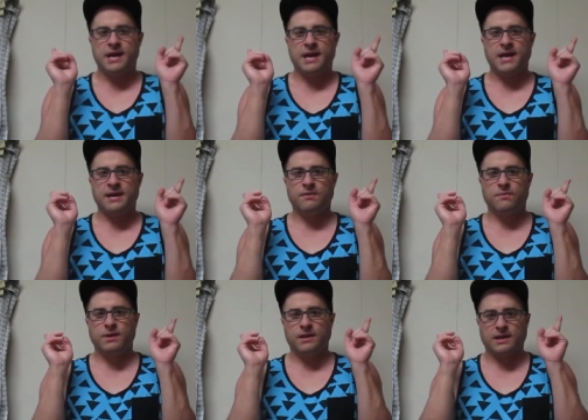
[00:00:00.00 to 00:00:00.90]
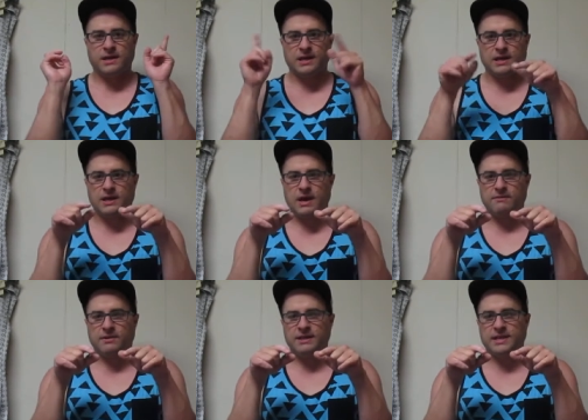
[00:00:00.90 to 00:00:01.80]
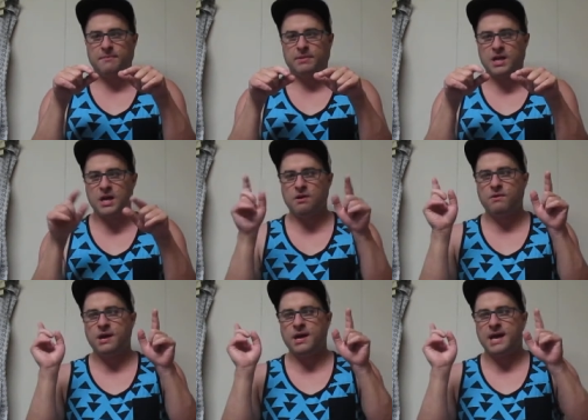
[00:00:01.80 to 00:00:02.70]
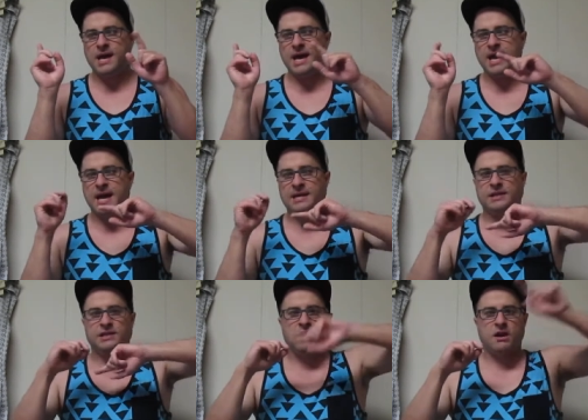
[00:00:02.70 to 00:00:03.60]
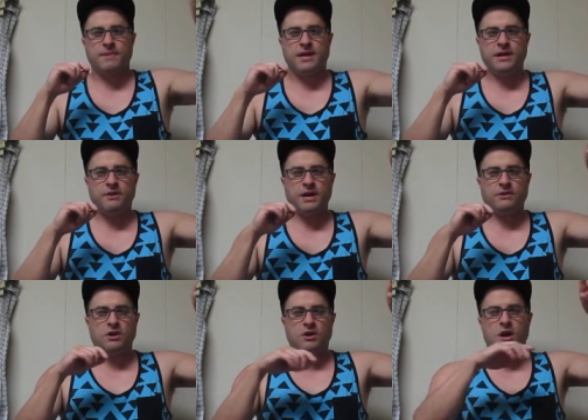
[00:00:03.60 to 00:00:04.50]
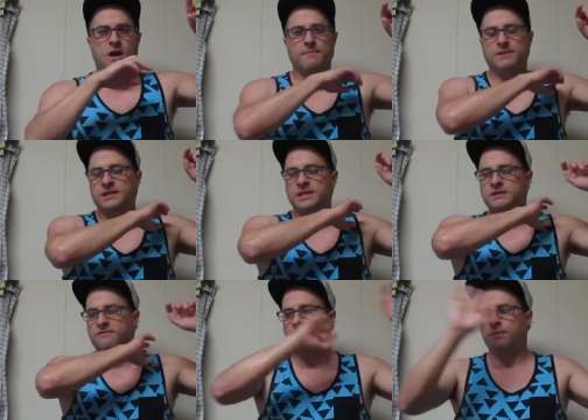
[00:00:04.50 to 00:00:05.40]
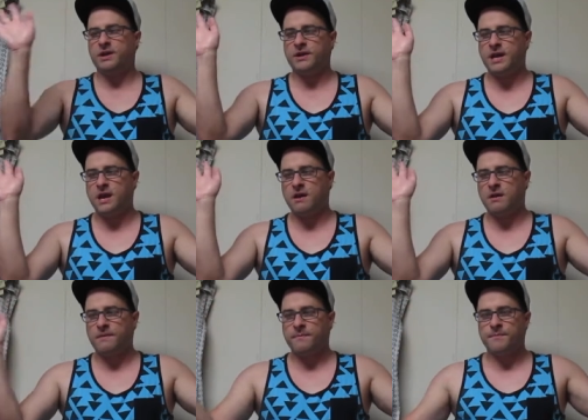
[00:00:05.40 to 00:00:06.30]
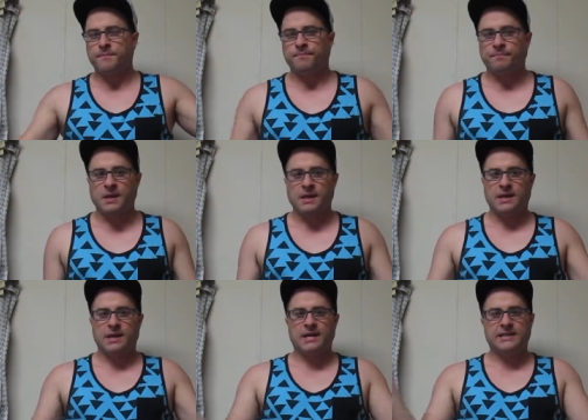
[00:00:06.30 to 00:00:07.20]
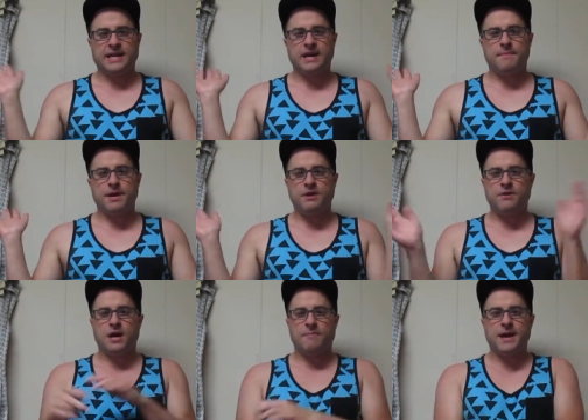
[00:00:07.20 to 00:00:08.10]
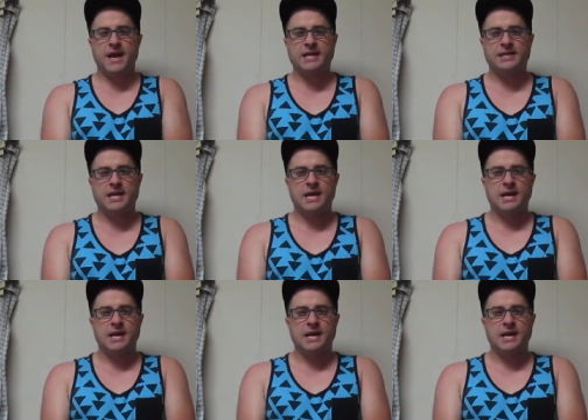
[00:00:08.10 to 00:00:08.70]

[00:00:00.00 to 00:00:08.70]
I'll have the link down below. And just go to my younow.com and just follow me on there. Check out my YouNow page.